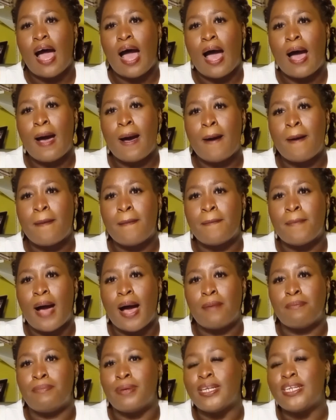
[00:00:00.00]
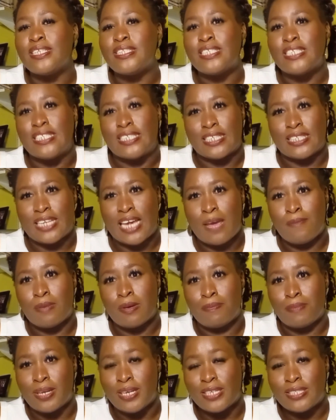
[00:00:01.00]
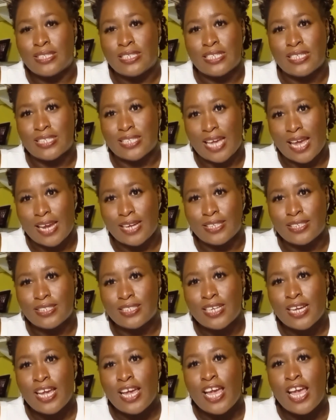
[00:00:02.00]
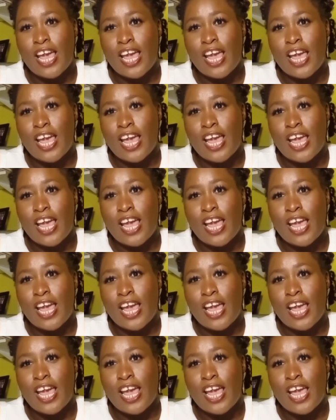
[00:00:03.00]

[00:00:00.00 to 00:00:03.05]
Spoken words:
abilities and capabilities end